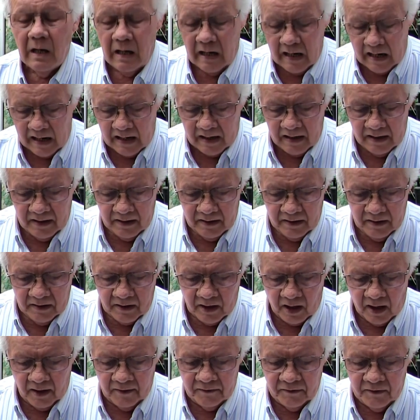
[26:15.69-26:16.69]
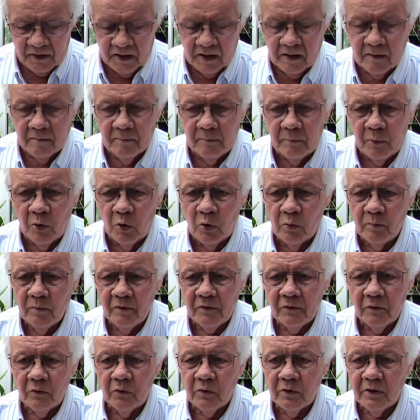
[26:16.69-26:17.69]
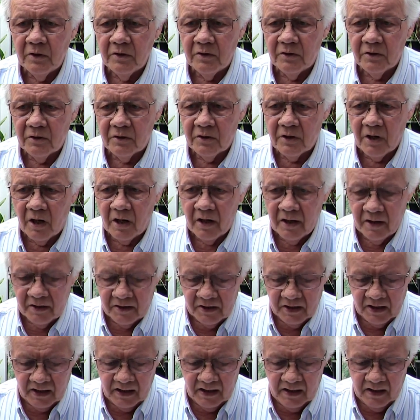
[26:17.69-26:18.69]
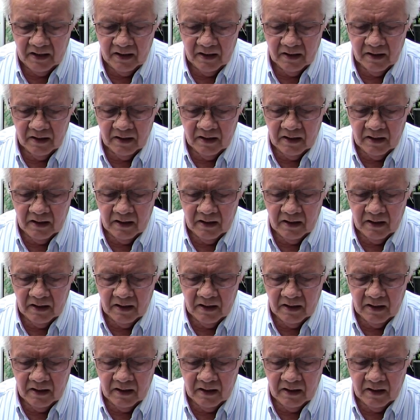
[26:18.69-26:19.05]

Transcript: and I think Bournemouth Orchid Society,